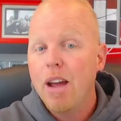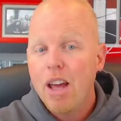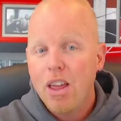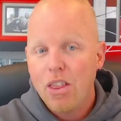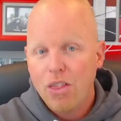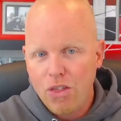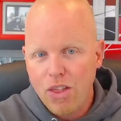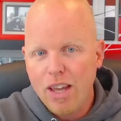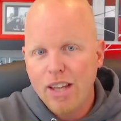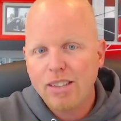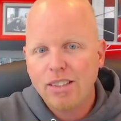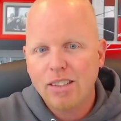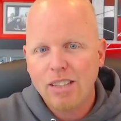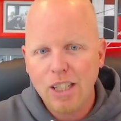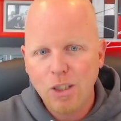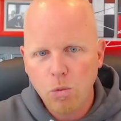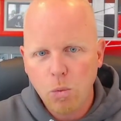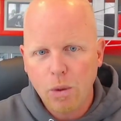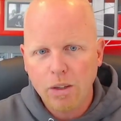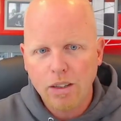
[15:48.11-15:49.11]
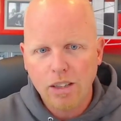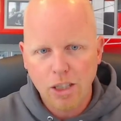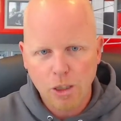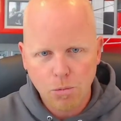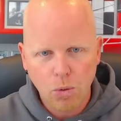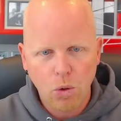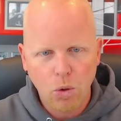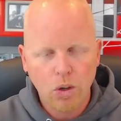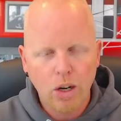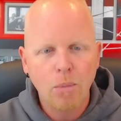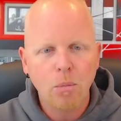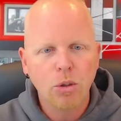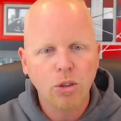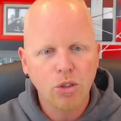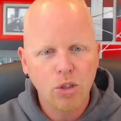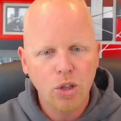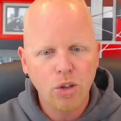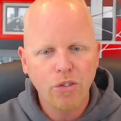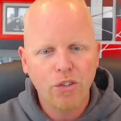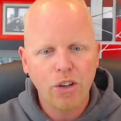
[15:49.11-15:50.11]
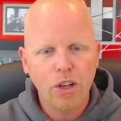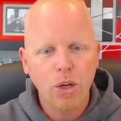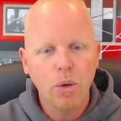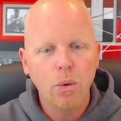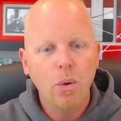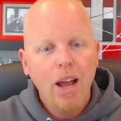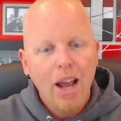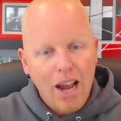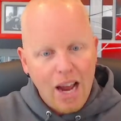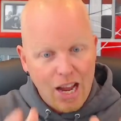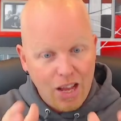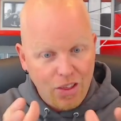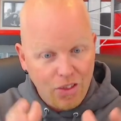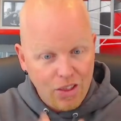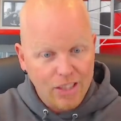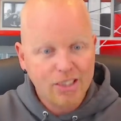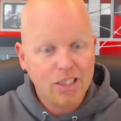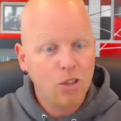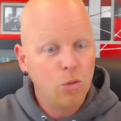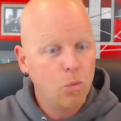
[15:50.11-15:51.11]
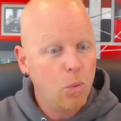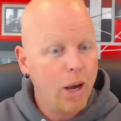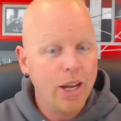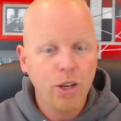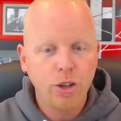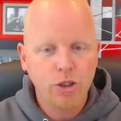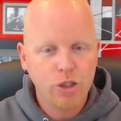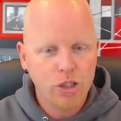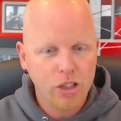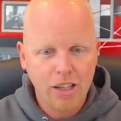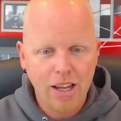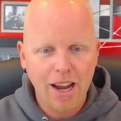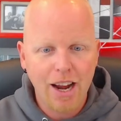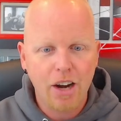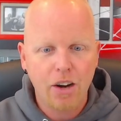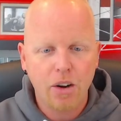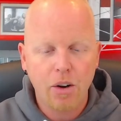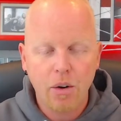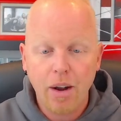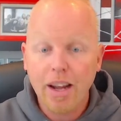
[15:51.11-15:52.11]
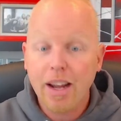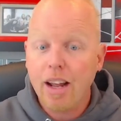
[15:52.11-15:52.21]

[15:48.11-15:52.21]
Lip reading: this is what this program will do for you, and this is why you should care, all right?